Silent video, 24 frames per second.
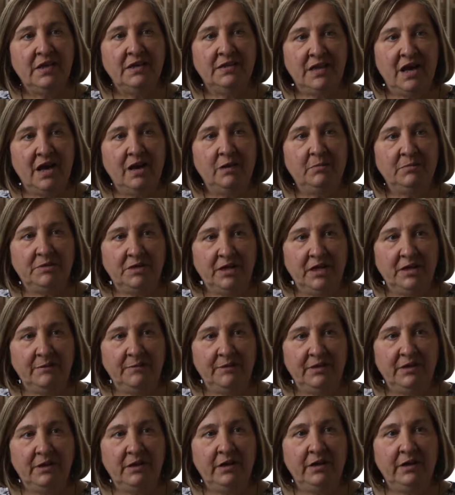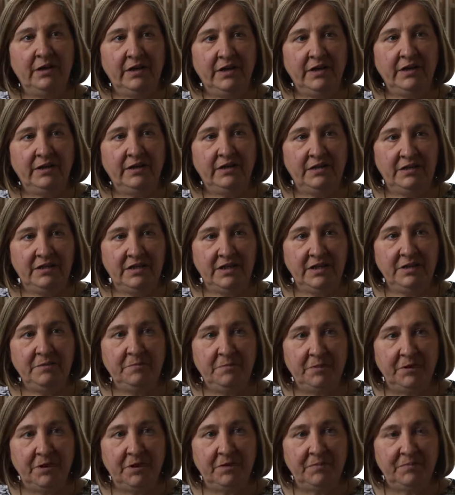to help take the learning
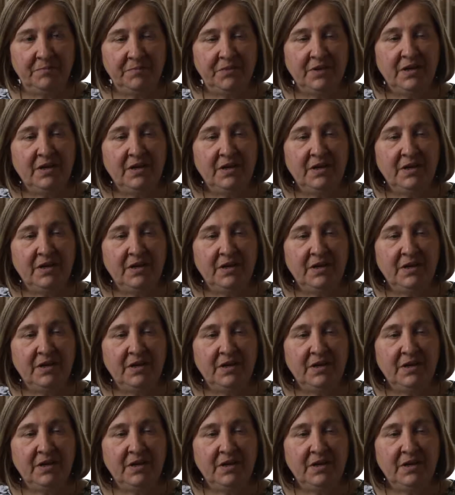deeper.